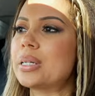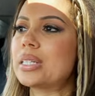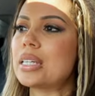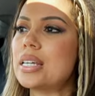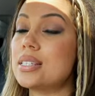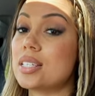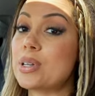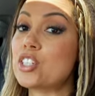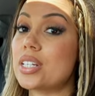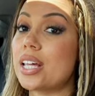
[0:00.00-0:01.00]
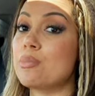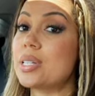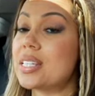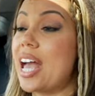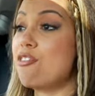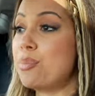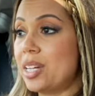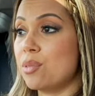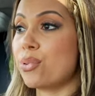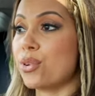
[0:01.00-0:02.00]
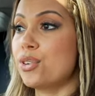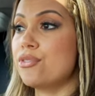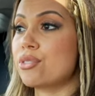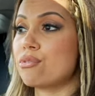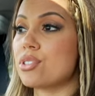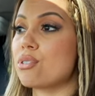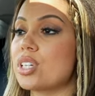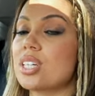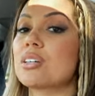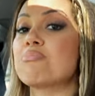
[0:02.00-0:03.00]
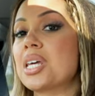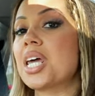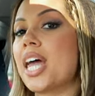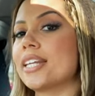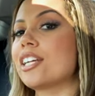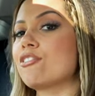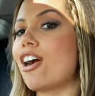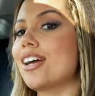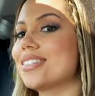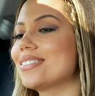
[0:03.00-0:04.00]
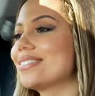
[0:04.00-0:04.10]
but key suspension elements have been improved, resulting in a better handling ride.